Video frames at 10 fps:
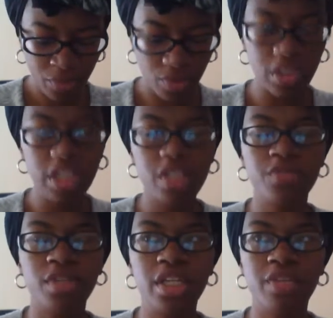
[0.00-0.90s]
they're looking
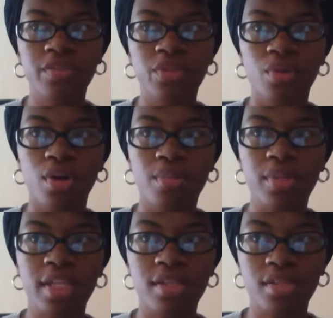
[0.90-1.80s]
for love in the wrong
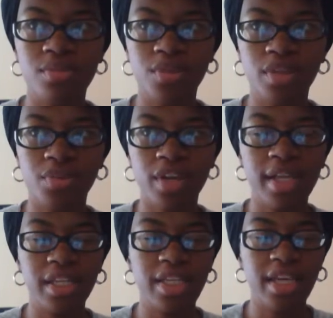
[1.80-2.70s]
places when
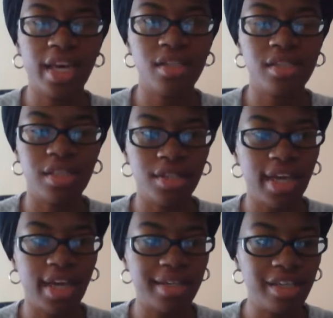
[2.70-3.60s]
reality God is
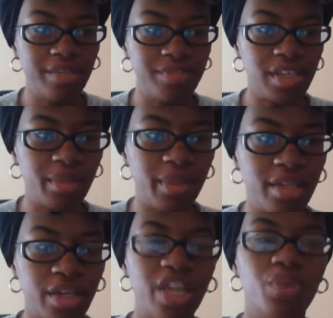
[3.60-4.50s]
God loves them and
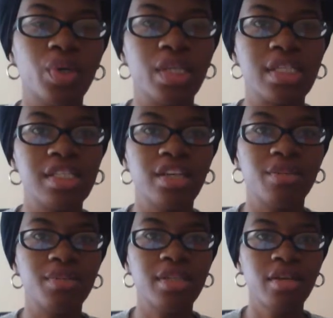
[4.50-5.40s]
then they won't
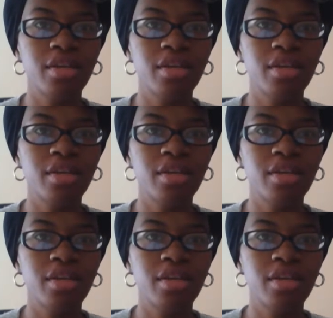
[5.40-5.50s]
accept